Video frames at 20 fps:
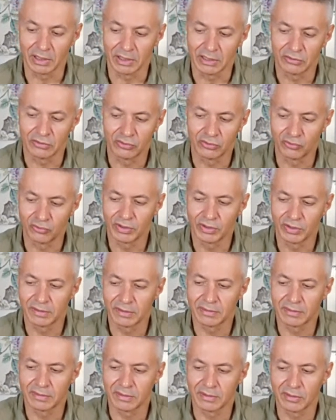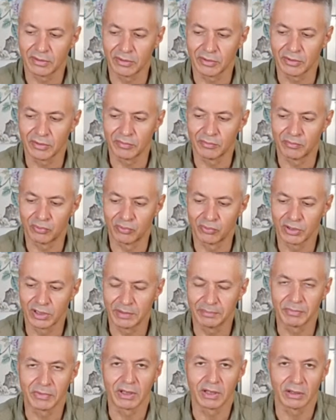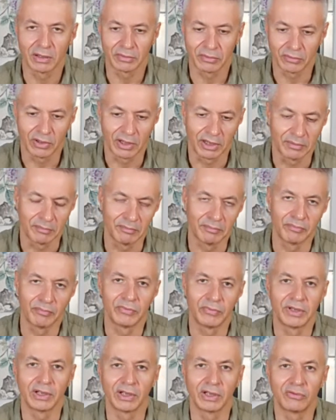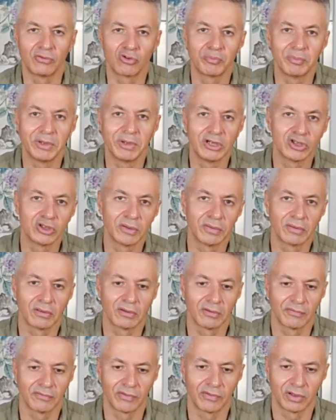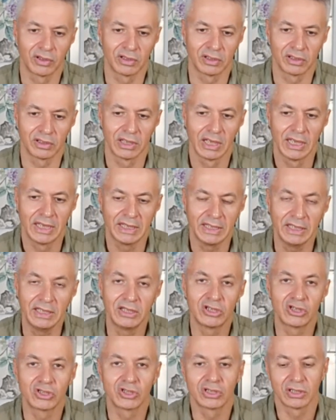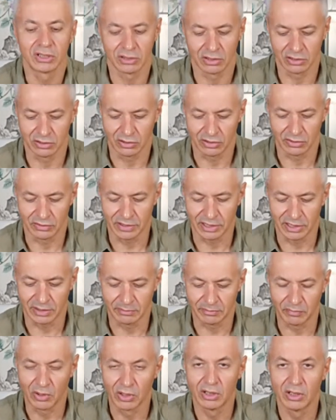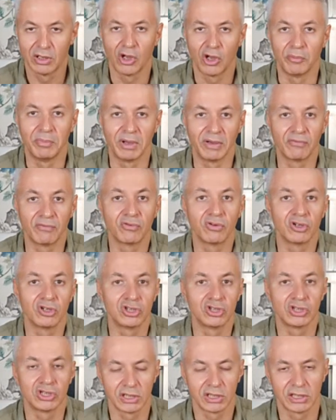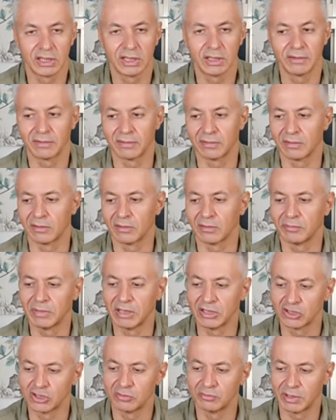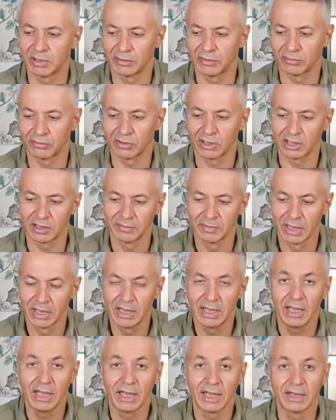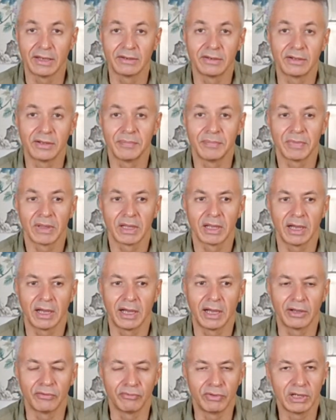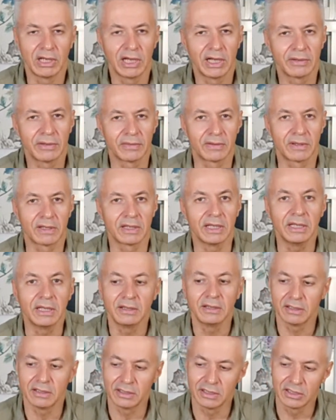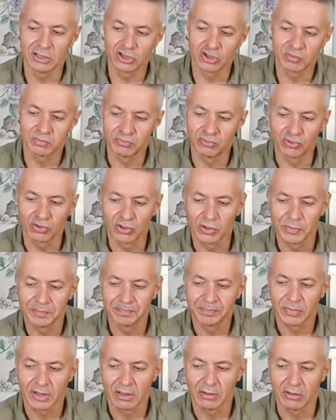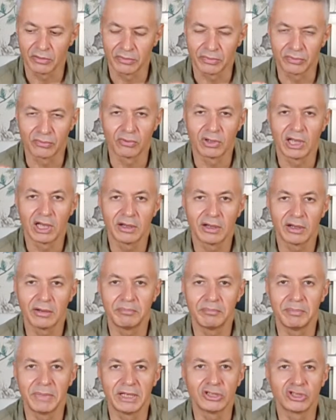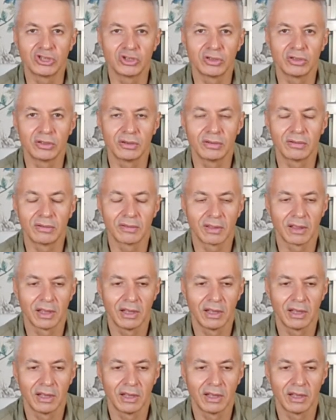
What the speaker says: during this book, so I took mentions of each time a beverage is mentioned by Zola, and I realized in each book Zola mentions